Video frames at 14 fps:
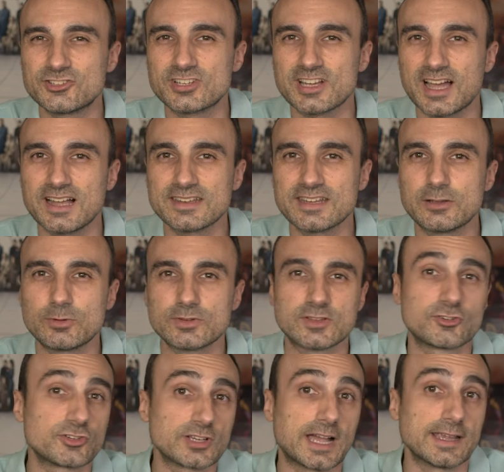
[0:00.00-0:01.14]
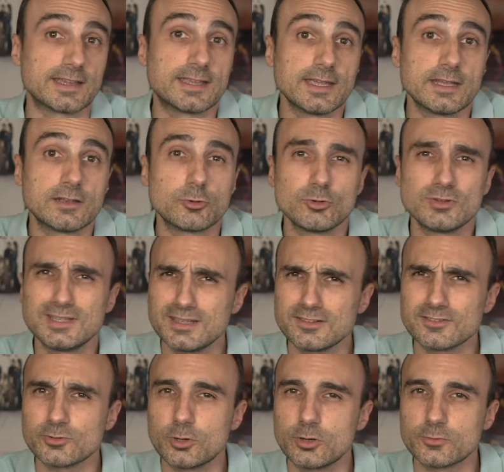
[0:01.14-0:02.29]
a child, he was a shy kid who
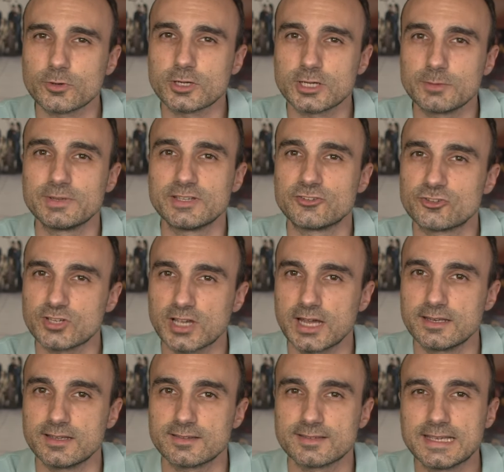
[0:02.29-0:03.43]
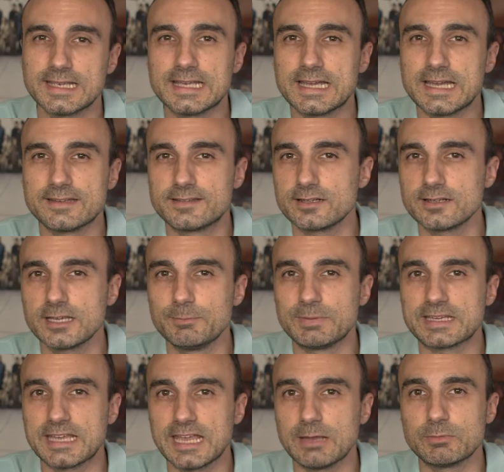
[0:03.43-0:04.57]
didn't overcome his shyness until he
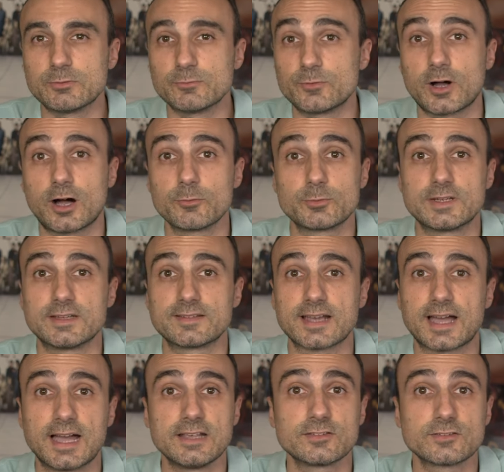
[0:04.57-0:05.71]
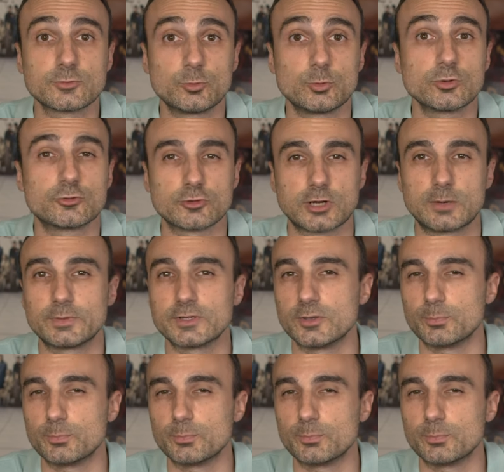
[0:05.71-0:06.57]
became involved with his high school drama